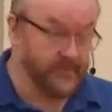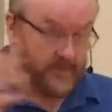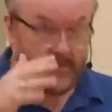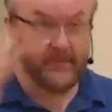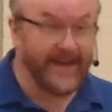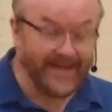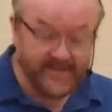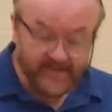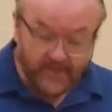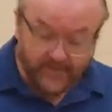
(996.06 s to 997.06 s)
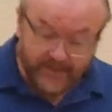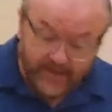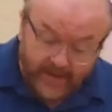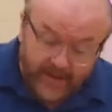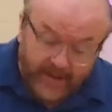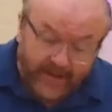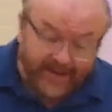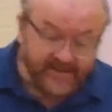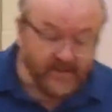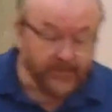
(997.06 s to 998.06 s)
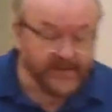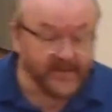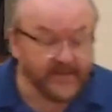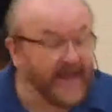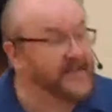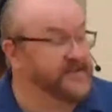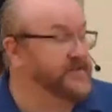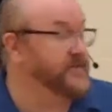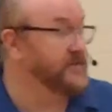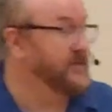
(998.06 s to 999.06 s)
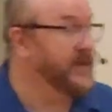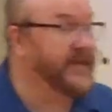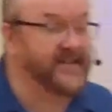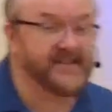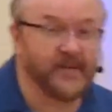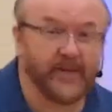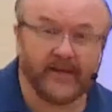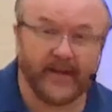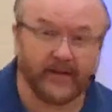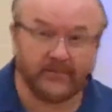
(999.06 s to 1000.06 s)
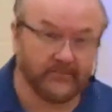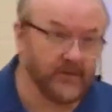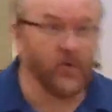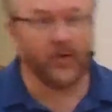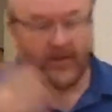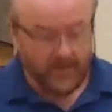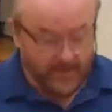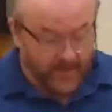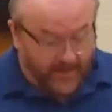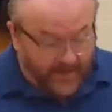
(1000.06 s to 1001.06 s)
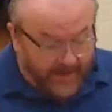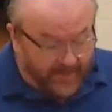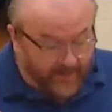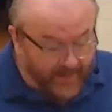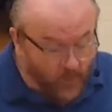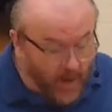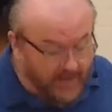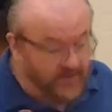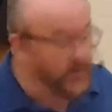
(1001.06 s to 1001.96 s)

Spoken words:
Couldn't make any sense out of it, and I simply said yes, and he said something like, "Cool," and then he walked